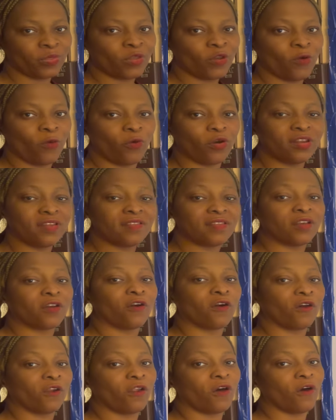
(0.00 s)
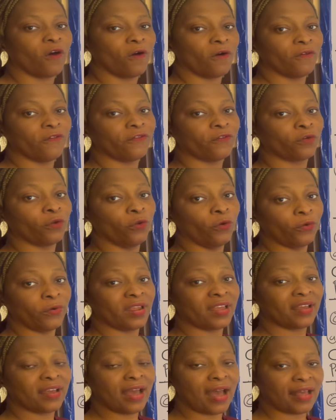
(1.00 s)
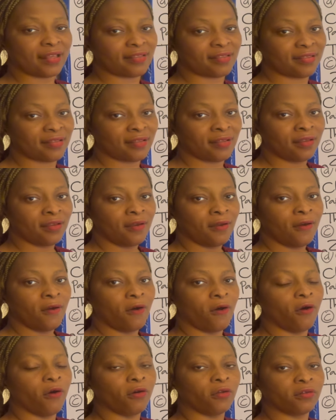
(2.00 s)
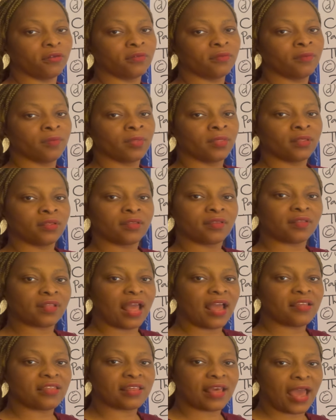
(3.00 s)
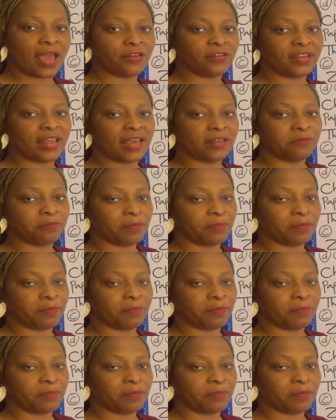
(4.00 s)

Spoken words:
What is the color of chlorine gas on starch iodide